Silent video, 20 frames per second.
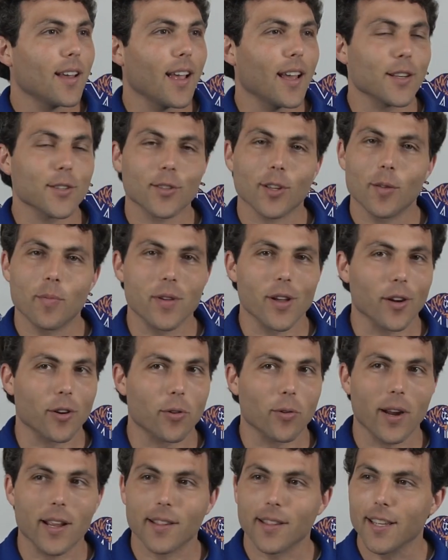And it's going to be a
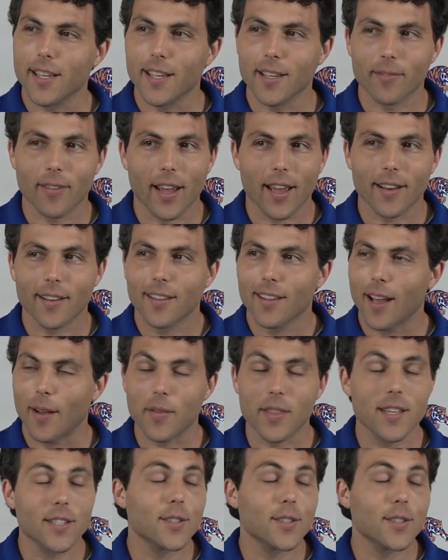great league, man. I mean,